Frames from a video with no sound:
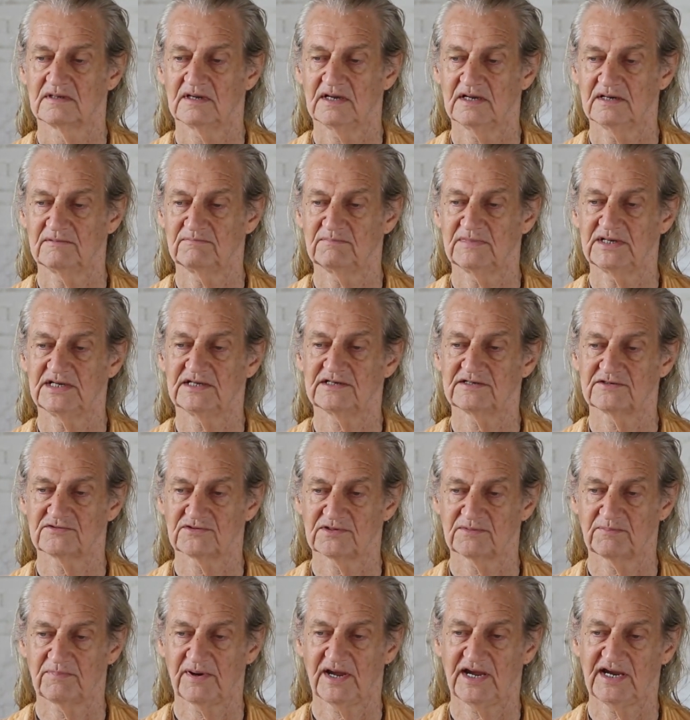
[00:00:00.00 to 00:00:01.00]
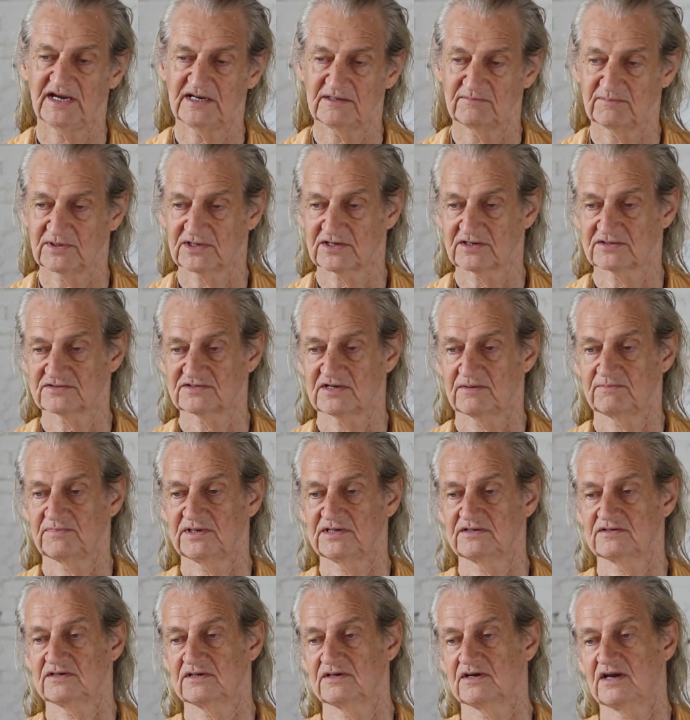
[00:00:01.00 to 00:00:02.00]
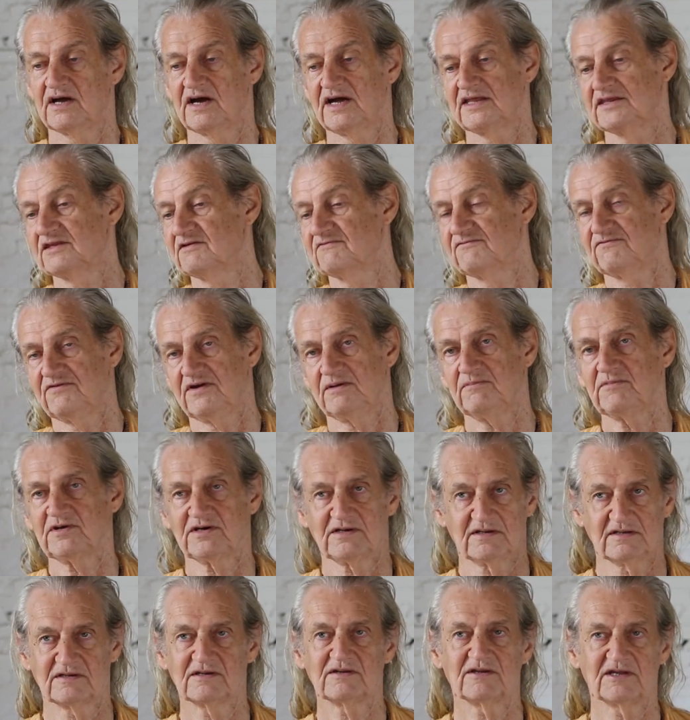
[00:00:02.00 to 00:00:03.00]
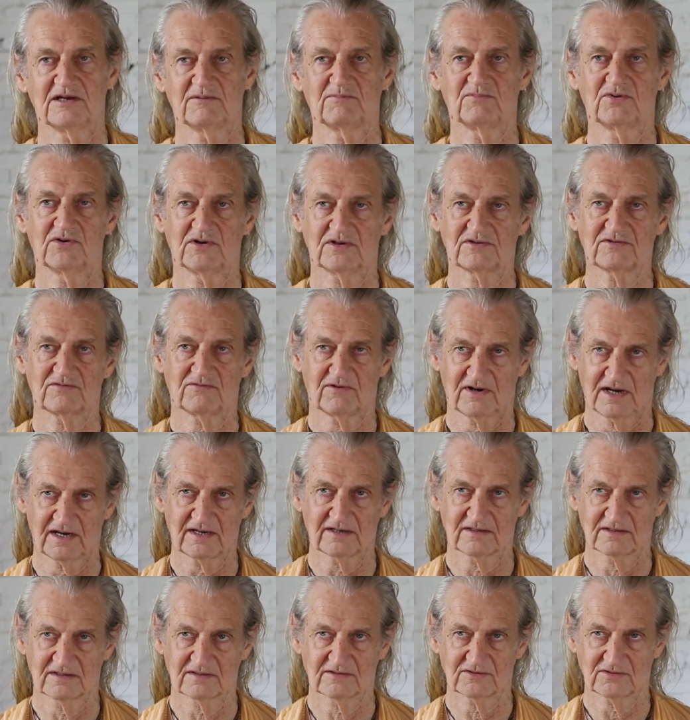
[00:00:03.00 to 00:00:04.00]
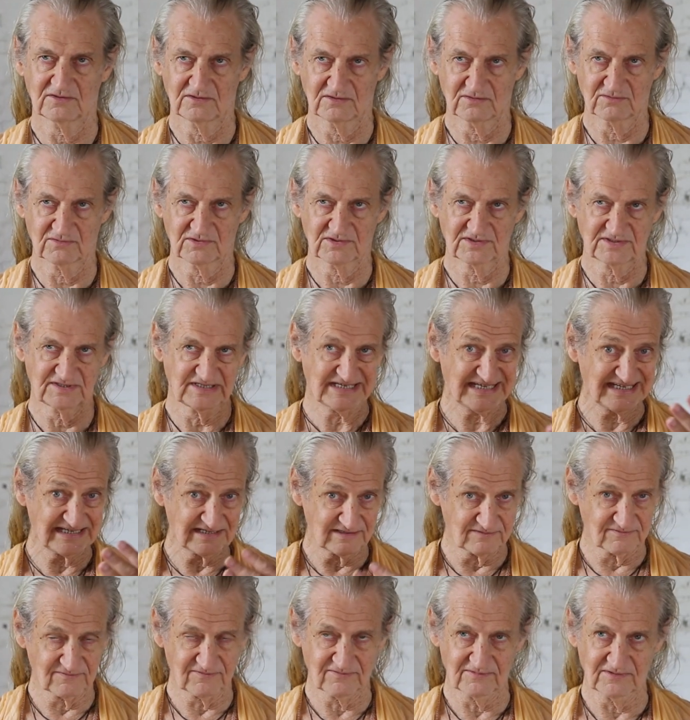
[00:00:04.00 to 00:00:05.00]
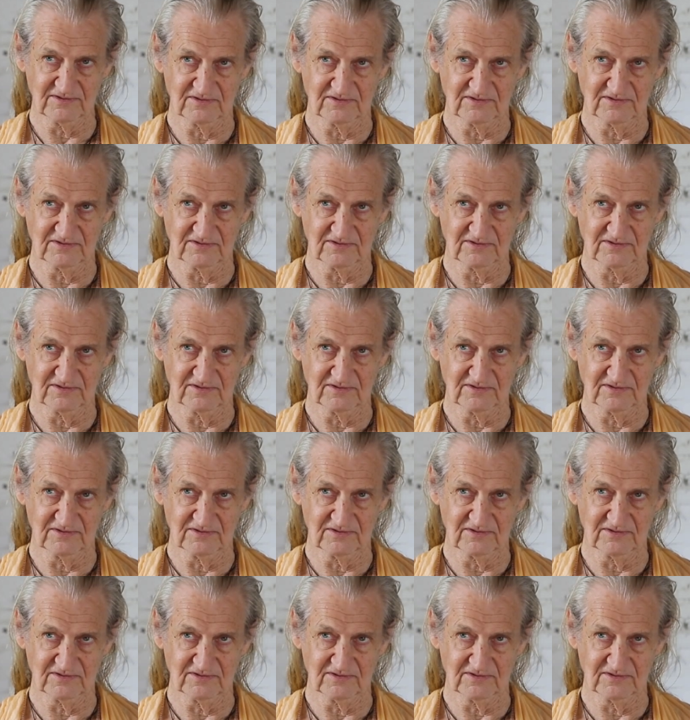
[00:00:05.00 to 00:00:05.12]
And men are in pain because they've been denied the feminine, their birthright to receive,